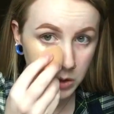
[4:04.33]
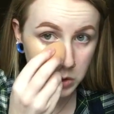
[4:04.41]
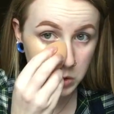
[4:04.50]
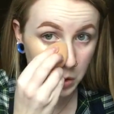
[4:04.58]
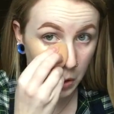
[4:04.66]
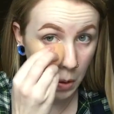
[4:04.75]

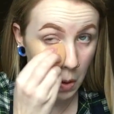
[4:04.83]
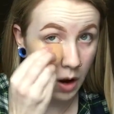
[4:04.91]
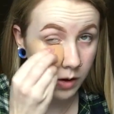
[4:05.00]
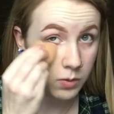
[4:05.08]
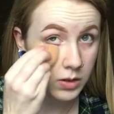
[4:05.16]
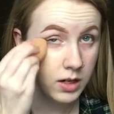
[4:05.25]
So
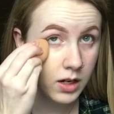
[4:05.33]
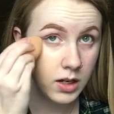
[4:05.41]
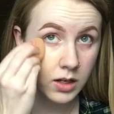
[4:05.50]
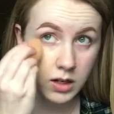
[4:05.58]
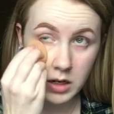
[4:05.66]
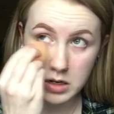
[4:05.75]
I went
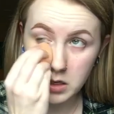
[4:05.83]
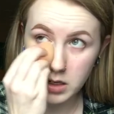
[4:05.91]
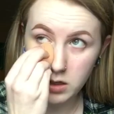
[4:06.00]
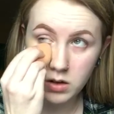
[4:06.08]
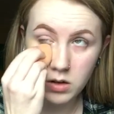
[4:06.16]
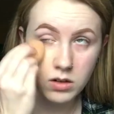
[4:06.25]
ahead and
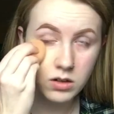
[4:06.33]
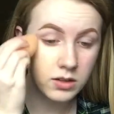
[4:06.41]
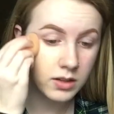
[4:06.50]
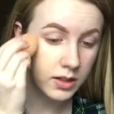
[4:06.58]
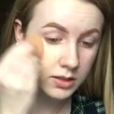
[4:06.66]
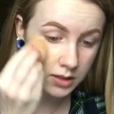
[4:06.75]
did it all
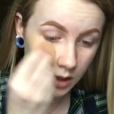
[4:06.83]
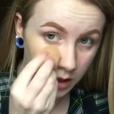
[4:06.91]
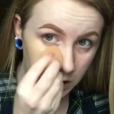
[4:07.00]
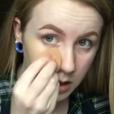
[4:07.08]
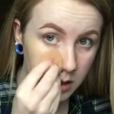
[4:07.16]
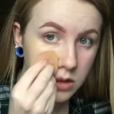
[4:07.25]
on that
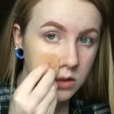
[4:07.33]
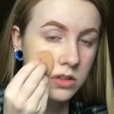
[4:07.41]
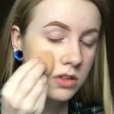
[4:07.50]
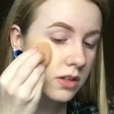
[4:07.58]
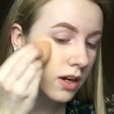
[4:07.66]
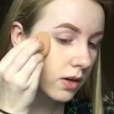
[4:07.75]
side.
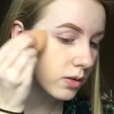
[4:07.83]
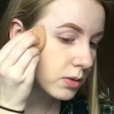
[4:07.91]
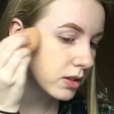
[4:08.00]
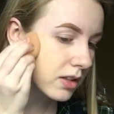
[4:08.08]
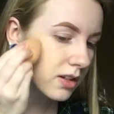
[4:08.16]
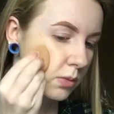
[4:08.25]
So now I'm
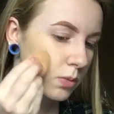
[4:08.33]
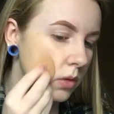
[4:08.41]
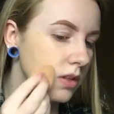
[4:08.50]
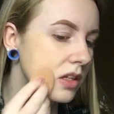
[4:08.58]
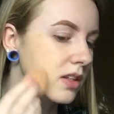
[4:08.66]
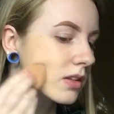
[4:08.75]
just going to
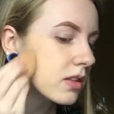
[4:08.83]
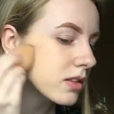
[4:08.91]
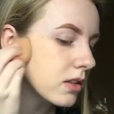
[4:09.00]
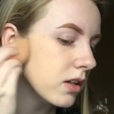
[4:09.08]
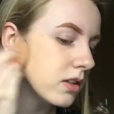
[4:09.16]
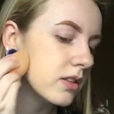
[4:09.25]
blend
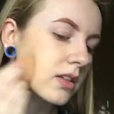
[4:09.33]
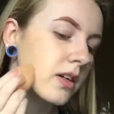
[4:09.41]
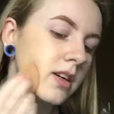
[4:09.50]
this all in